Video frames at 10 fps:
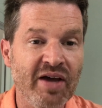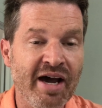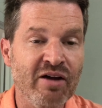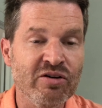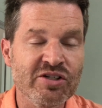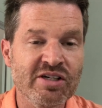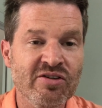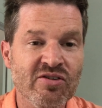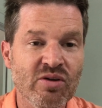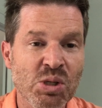
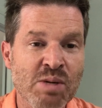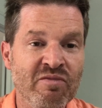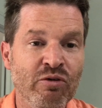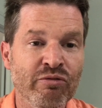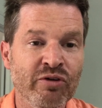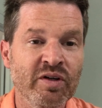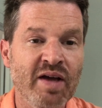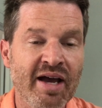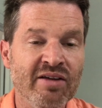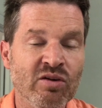allergies. Feel free to
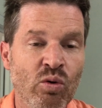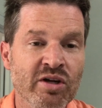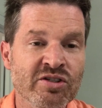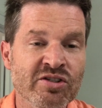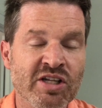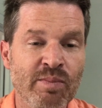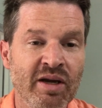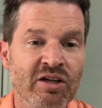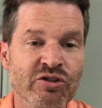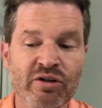ask questions to the
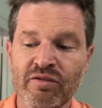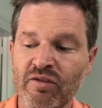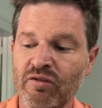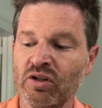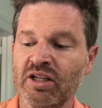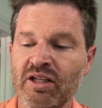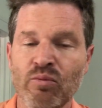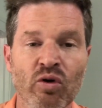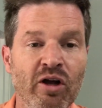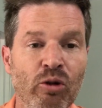manager if you need any
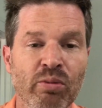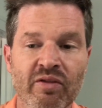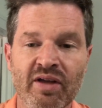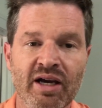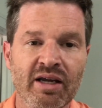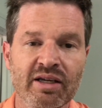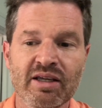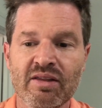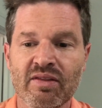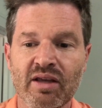more help on that.
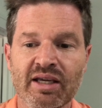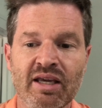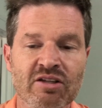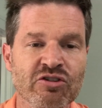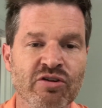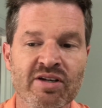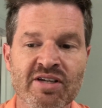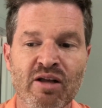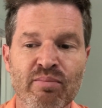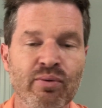Again, I can't stress
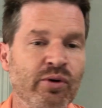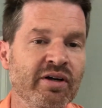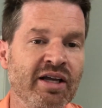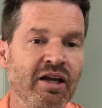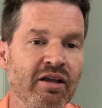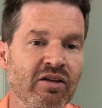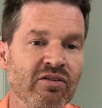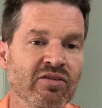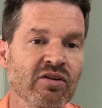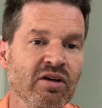how important that
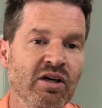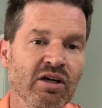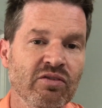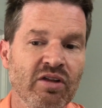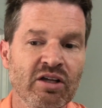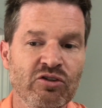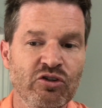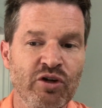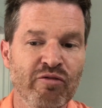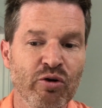is, that
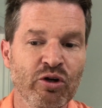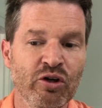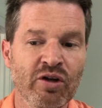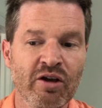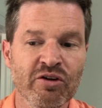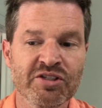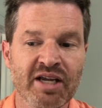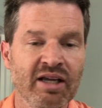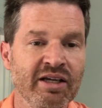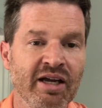you have a good
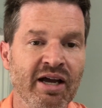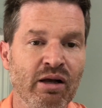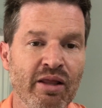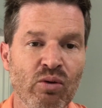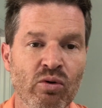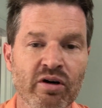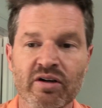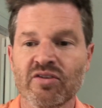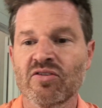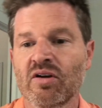understanding of how that
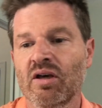works.